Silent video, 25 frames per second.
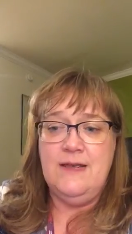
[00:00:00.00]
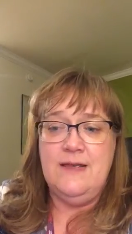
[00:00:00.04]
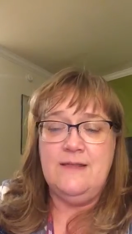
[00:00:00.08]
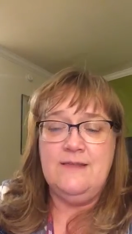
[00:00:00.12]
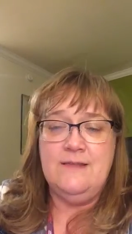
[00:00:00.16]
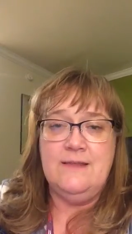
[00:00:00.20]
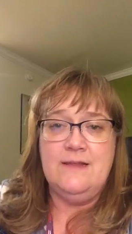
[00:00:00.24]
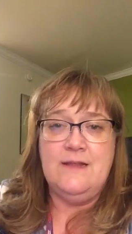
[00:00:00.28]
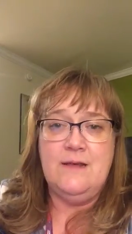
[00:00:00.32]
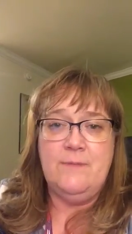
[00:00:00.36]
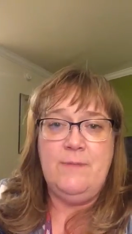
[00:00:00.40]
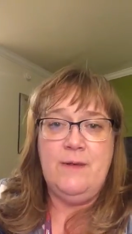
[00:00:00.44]
And
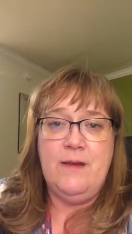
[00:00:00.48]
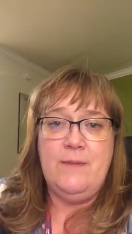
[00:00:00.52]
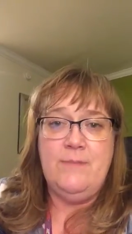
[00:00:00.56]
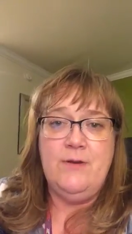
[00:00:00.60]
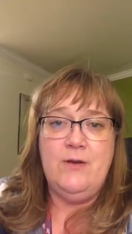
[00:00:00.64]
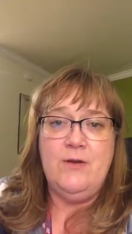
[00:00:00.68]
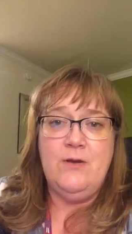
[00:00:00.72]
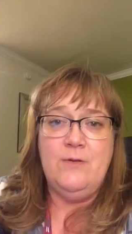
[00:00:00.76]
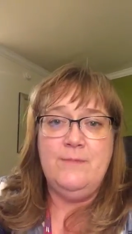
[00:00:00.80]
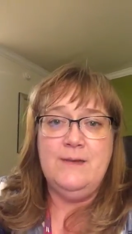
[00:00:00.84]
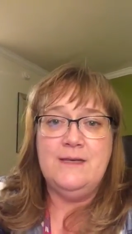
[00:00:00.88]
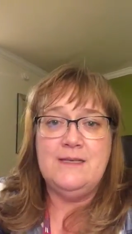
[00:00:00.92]
then a
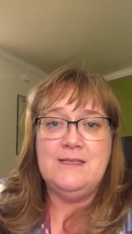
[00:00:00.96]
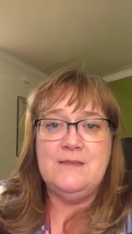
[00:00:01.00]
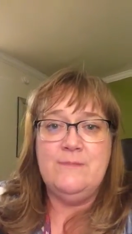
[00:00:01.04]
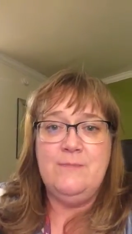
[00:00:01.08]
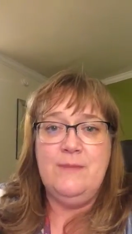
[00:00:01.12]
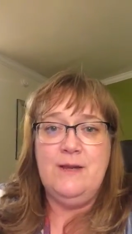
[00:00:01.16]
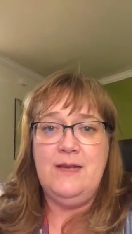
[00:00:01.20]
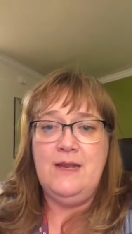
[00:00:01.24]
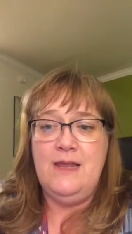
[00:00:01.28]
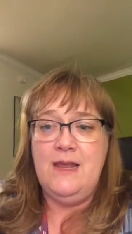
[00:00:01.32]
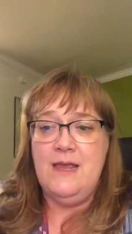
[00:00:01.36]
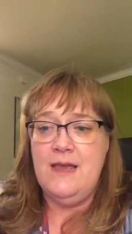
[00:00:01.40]
Pebble mixed
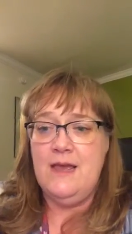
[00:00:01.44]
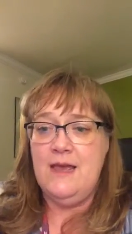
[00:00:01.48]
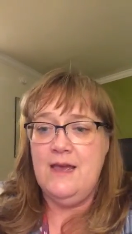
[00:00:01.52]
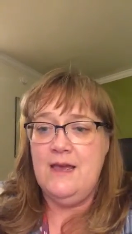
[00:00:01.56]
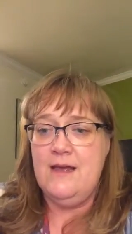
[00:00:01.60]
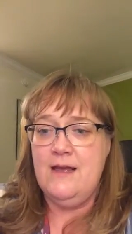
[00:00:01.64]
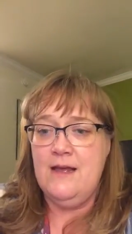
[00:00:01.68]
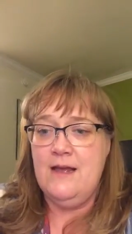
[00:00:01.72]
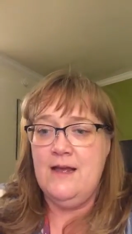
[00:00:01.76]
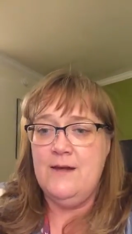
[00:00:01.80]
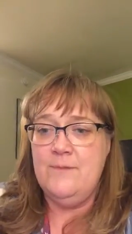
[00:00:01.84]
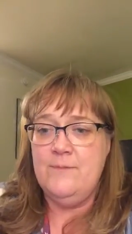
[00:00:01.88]

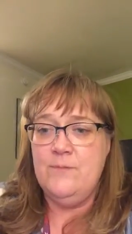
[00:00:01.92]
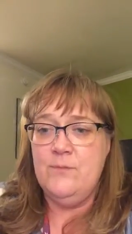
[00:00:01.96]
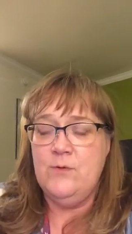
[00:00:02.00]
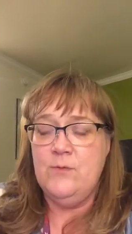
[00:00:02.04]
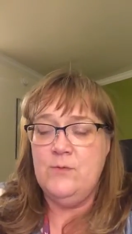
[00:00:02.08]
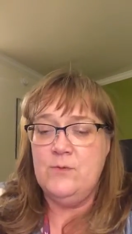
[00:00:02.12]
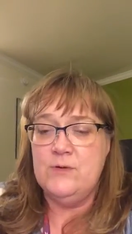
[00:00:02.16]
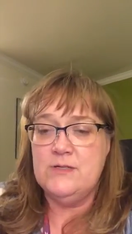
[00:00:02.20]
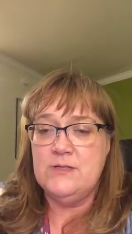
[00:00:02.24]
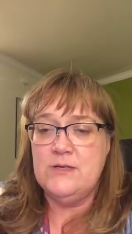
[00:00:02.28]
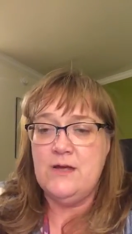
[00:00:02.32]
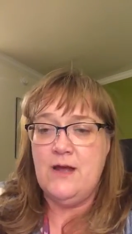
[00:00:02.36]
media
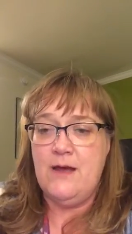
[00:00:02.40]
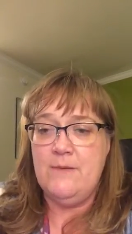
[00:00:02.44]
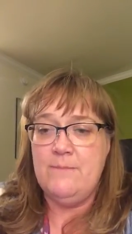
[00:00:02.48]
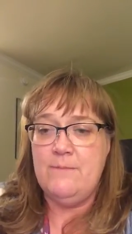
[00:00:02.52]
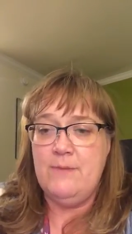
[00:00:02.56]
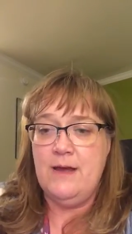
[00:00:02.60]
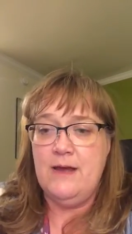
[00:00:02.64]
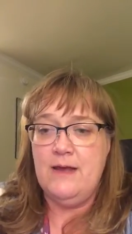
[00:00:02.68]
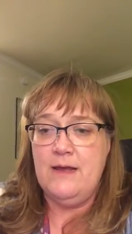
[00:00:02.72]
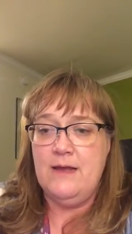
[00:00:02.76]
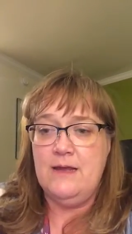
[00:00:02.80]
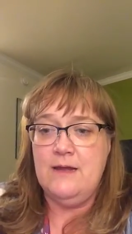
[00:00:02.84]
was taught
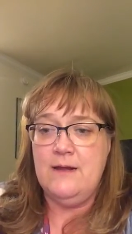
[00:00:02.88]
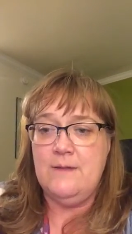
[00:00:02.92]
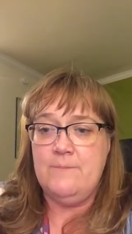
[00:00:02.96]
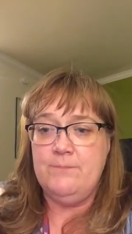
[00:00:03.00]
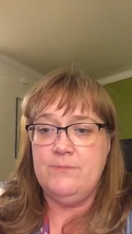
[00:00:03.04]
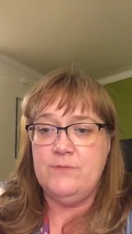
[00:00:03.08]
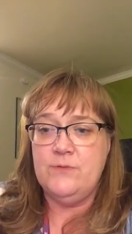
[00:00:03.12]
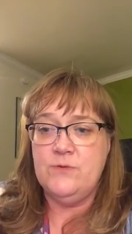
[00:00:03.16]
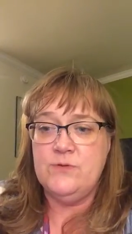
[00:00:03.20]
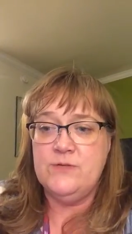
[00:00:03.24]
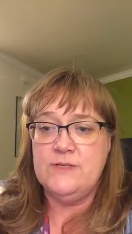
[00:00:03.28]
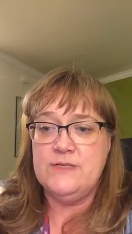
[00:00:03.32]
by
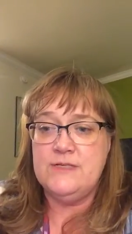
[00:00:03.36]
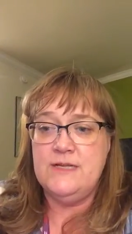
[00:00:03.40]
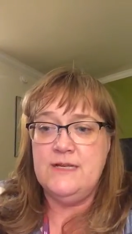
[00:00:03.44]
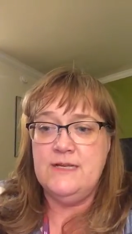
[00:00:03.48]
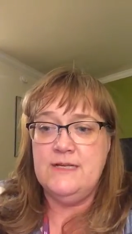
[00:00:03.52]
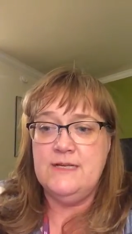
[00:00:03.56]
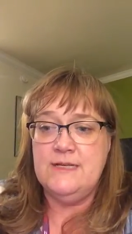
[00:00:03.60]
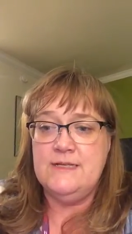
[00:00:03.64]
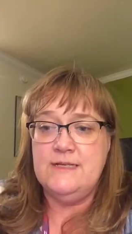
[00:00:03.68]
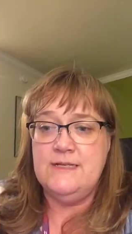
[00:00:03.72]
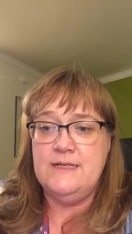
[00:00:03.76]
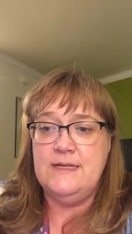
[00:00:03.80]

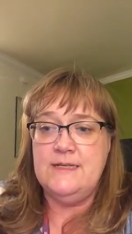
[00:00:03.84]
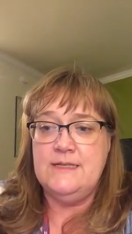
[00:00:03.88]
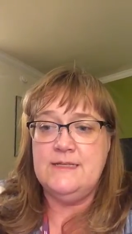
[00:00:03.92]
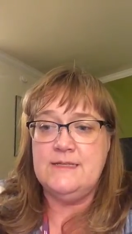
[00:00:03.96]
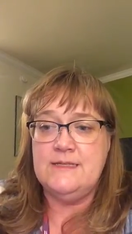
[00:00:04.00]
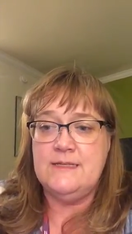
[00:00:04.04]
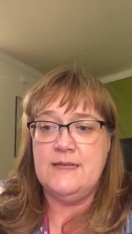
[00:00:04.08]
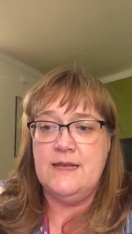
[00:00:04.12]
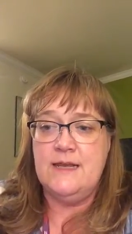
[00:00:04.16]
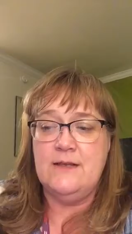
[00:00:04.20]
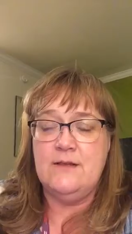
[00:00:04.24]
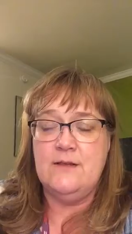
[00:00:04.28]
Christina
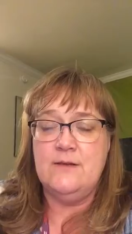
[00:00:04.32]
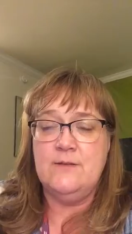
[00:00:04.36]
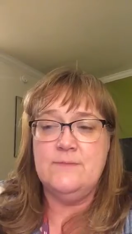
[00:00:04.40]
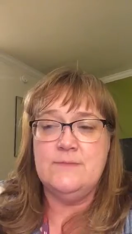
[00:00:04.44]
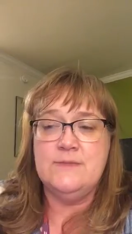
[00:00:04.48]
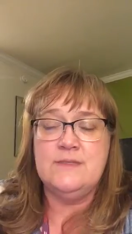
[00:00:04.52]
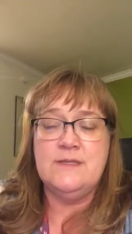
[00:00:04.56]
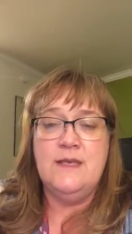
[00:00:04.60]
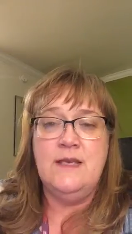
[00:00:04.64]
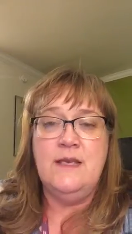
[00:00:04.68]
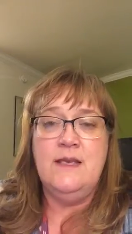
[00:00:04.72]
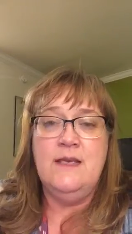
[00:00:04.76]
Dietz
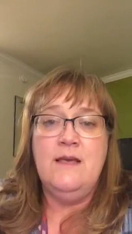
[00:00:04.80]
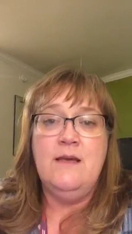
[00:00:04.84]
Elms.